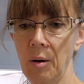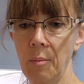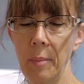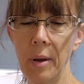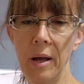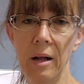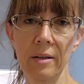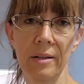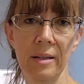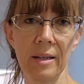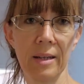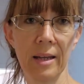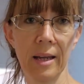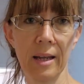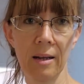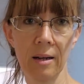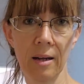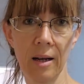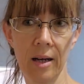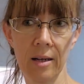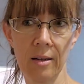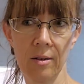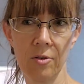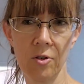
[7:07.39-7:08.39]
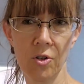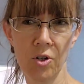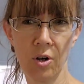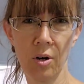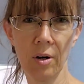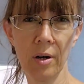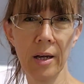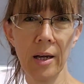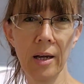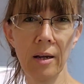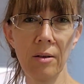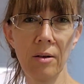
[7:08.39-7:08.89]
melt and you get it kind of
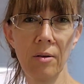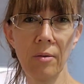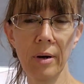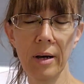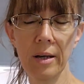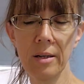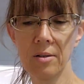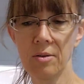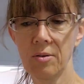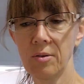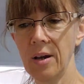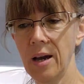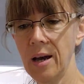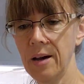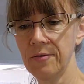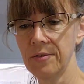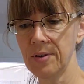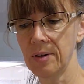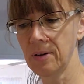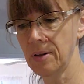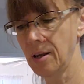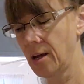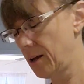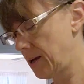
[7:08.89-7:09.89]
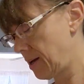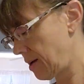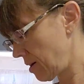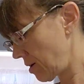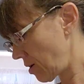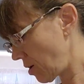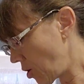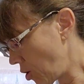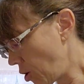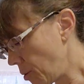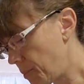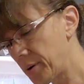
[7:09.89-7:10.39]
soggy otherwise. So you have to
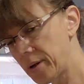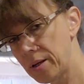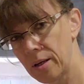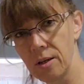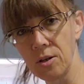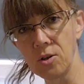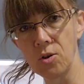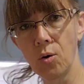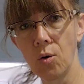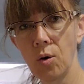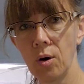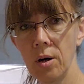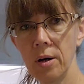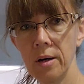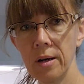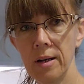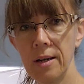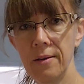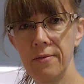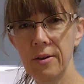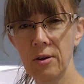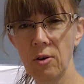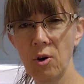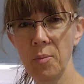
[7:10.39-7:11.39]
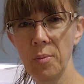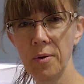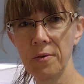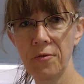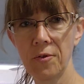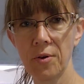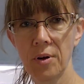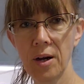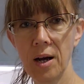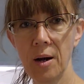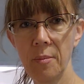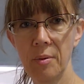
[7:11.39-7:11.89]
open the door, leave it open for
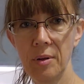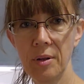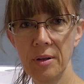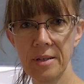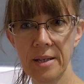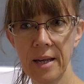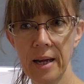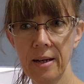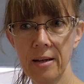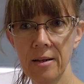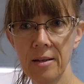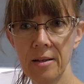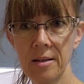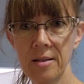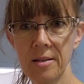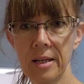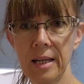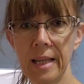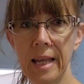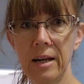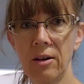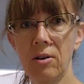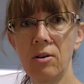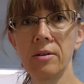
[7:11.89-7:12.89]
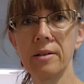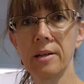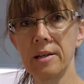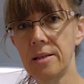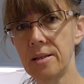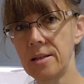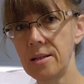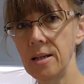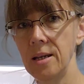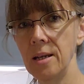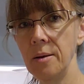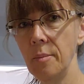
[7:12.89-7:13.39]
a couple of seconds to let all the
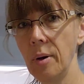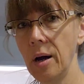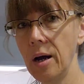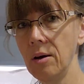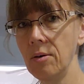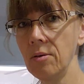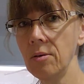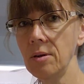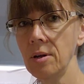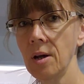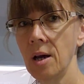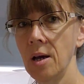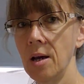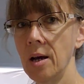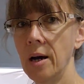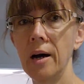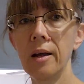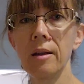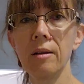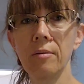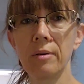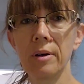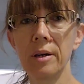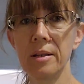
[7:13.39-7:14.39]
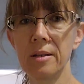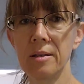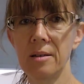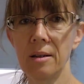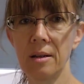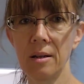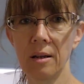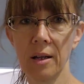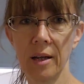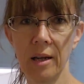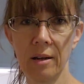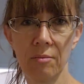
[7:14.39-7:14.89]
steam out. Otherwise,
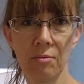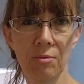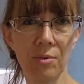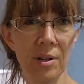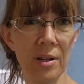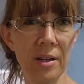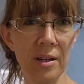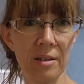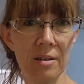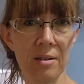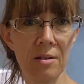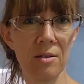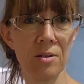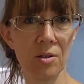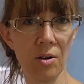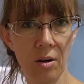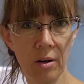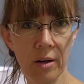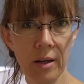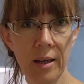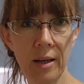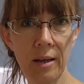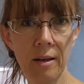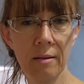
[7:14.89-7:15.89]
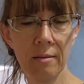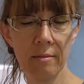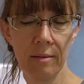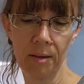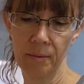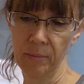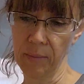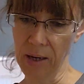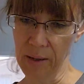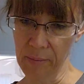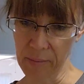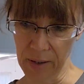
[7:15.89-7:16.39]
it'll get really soggy in
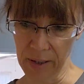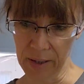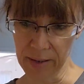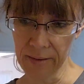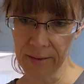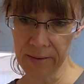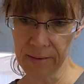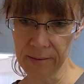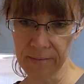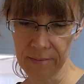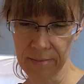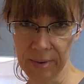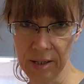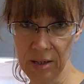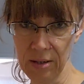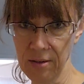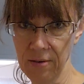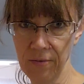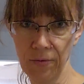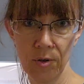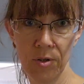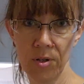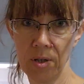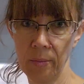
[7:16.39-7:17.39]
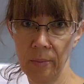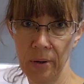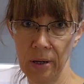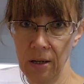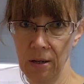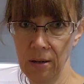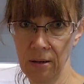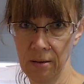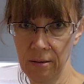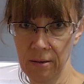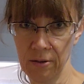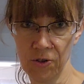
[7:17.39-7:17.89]
my mind, because the first time I
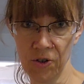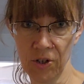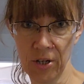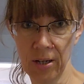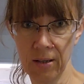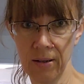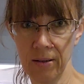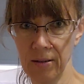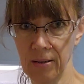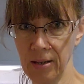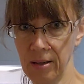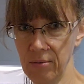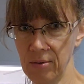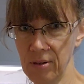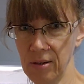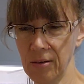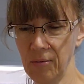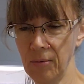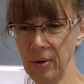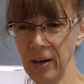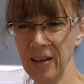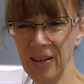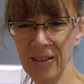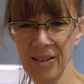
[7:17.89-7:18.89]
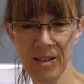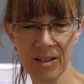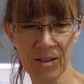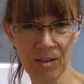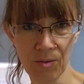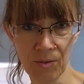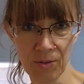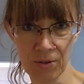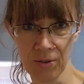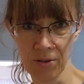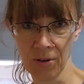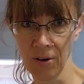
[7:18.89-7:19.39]
didn't understand this and I was like, why is this so
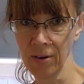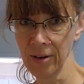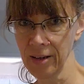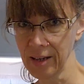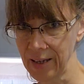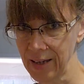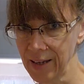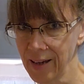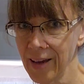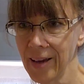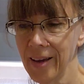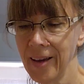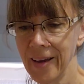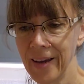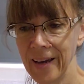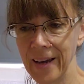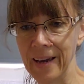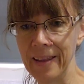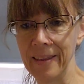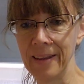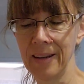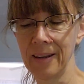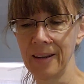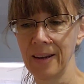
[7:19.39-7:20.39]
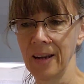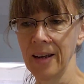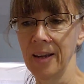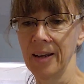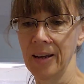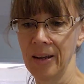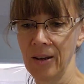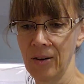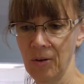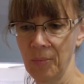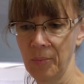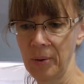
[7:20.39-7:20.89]
soggy? And then,
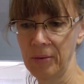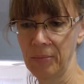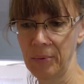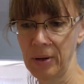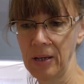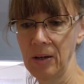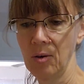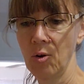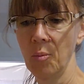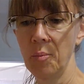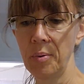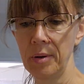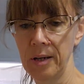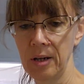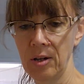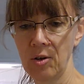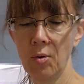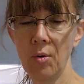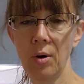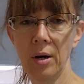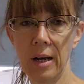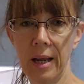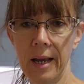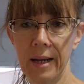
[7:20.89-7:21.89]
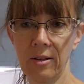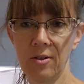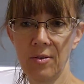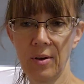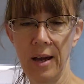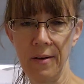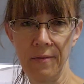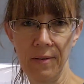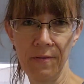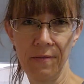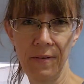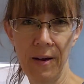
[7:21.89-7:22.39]
you know, but when you open the door, like, so
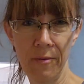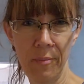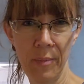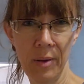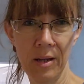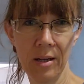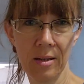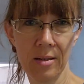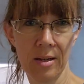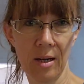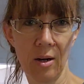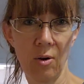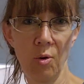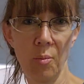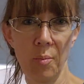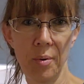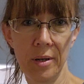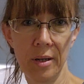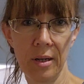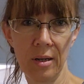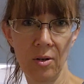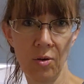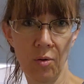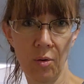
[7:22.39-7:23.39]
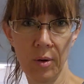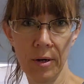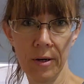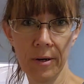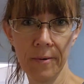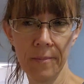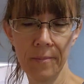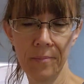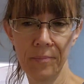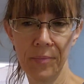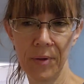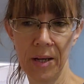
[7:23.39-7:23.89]
every 5 minutes I open the
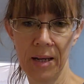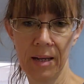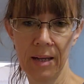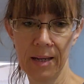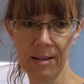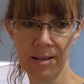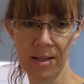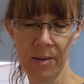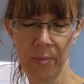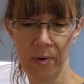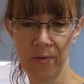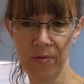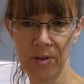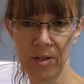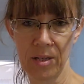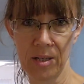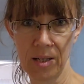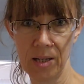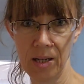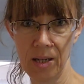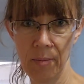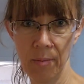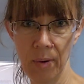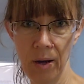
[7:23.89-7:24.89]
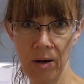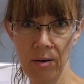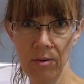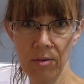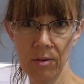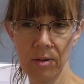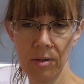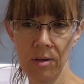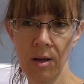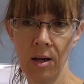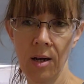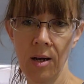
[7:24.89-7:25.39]
door and let some of the steam
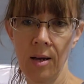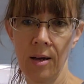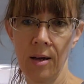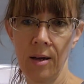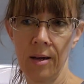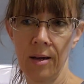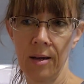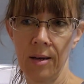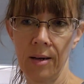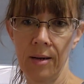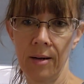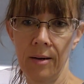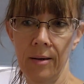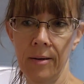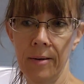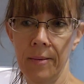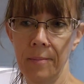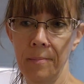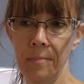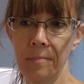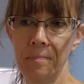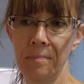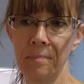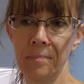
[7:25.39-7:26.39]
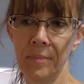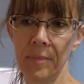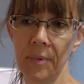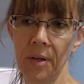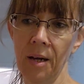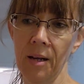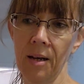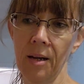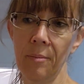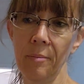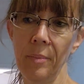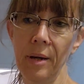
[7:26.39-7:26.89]
out. And
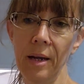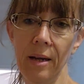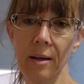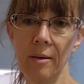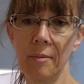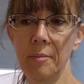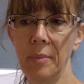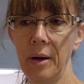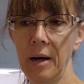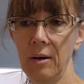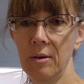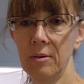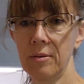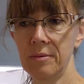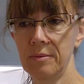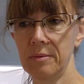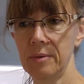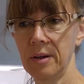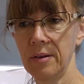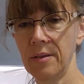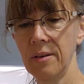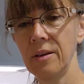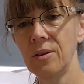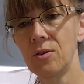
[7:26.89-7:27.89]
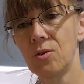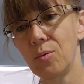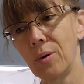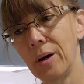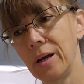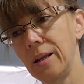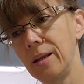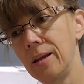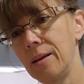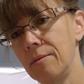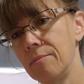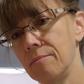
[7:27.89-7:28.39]
I bake it about, I think
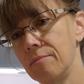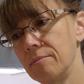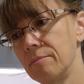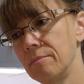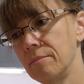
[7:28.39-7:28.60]
20